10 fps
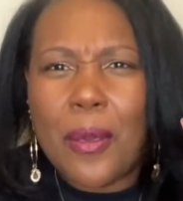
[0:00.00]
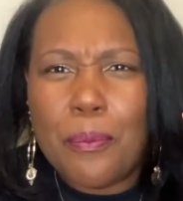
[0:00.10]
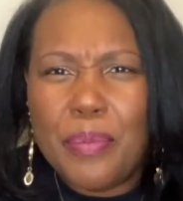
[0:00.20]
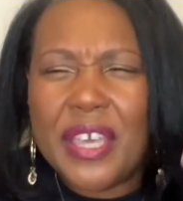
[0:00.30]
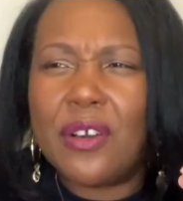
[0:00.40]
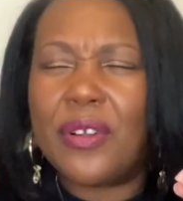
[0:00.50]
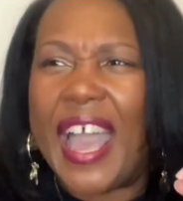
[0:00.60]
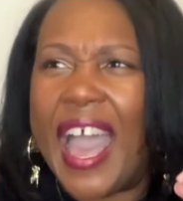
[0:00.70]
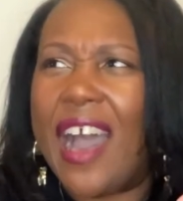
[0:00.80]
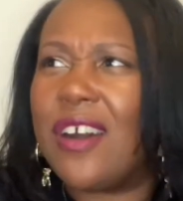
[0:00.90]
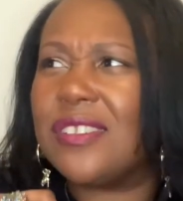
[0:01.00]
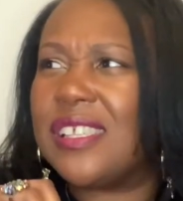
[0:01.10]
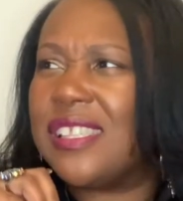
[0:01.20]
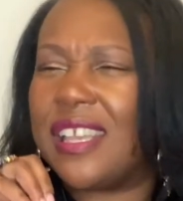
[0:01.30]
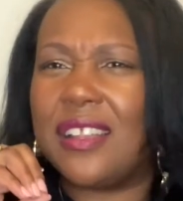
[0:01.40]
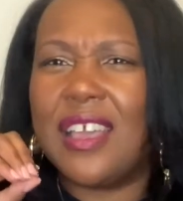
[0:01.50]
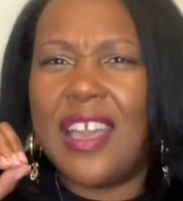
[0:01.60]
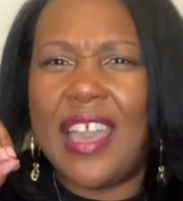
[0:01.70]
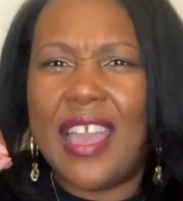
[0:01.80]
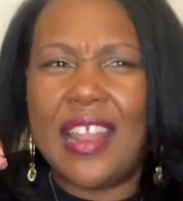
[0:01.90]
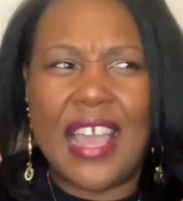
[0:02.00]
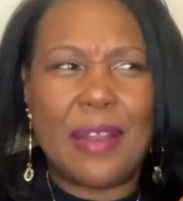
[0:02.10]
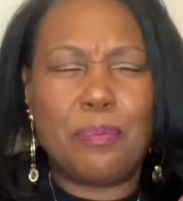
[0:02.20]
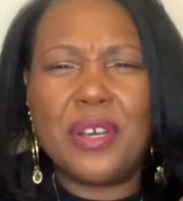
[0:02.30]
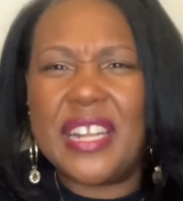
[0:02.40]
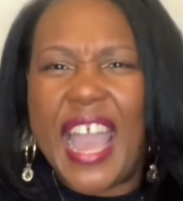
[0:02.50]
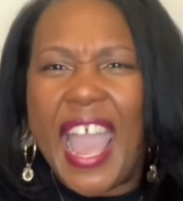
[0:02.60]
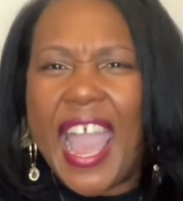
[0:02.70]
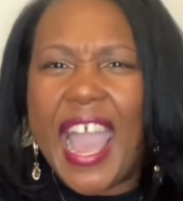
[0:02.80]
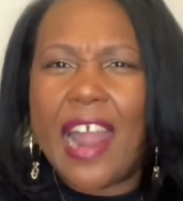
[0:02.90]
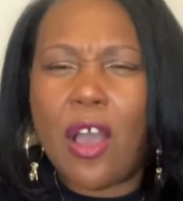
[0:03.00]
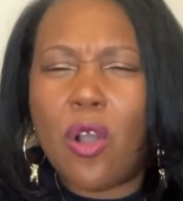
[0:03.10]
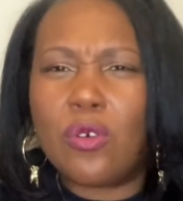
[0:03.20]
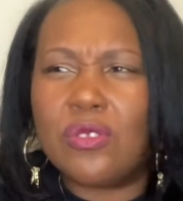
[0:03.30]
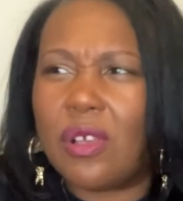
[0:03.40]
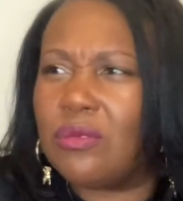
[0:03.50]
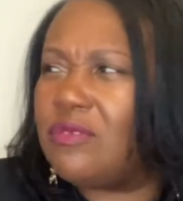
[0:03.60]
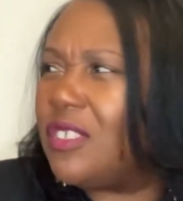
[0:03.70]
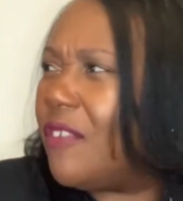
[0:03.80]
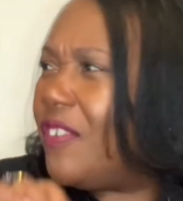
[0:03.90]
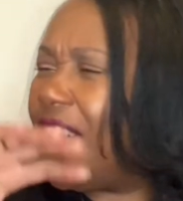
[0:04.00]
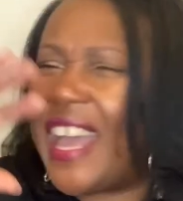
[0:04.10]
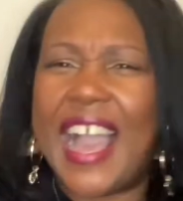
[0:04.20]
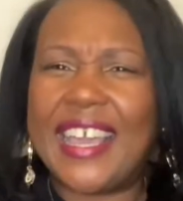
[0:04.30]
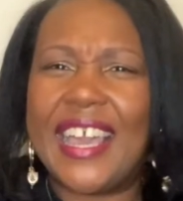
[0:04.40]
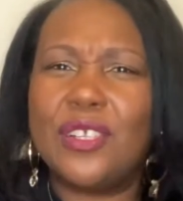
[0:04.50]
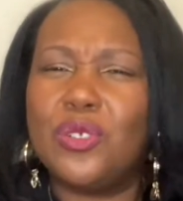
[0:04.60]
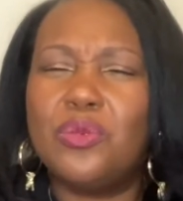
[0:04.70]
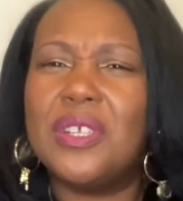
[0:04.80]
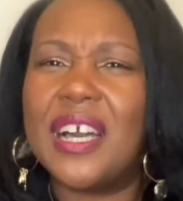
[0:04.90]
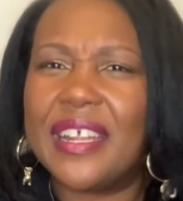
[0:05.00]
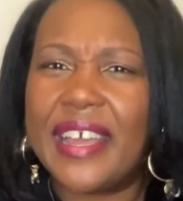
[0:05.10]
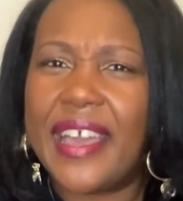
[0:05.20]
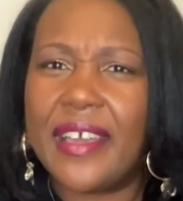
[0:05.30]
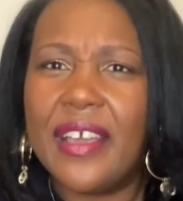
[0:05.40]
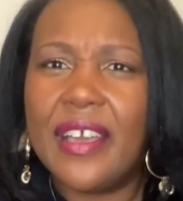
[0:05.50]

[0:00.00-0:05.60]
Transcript: build houses and put add-ons on stuff. Honey, I can't do none of that.